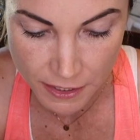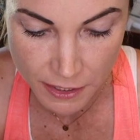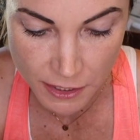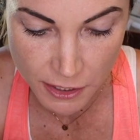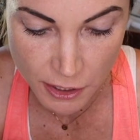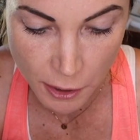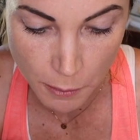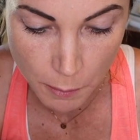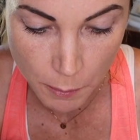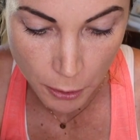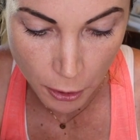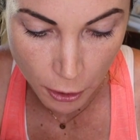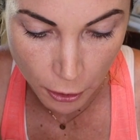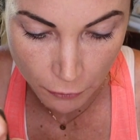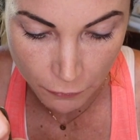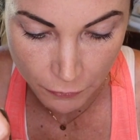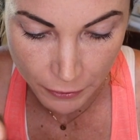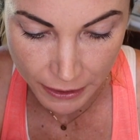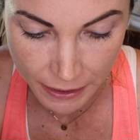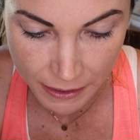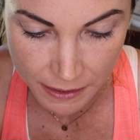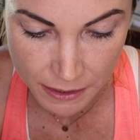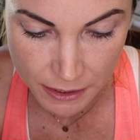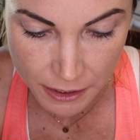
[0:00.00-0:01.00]
is the
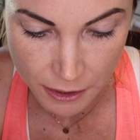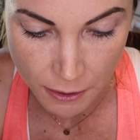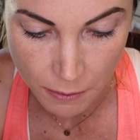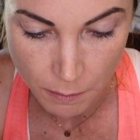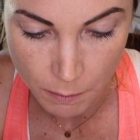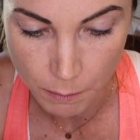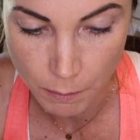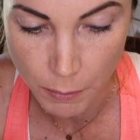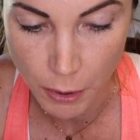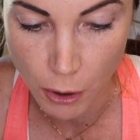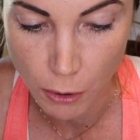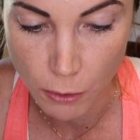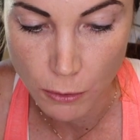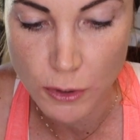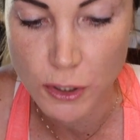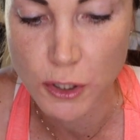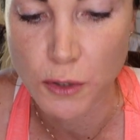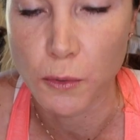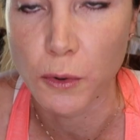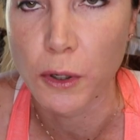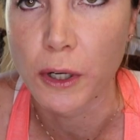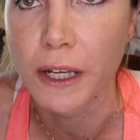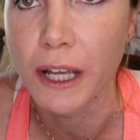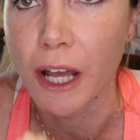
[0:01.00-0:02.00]
perfect
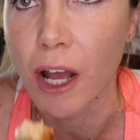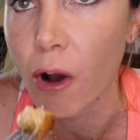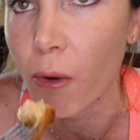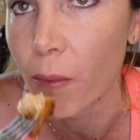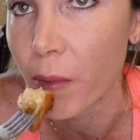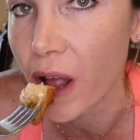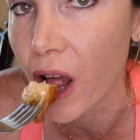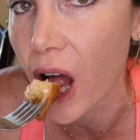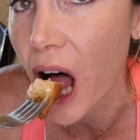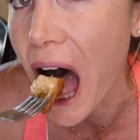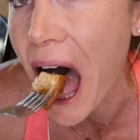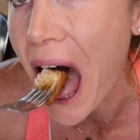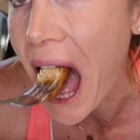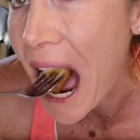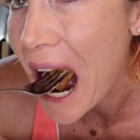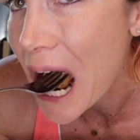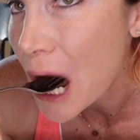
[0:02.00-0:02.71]
post-workout meal.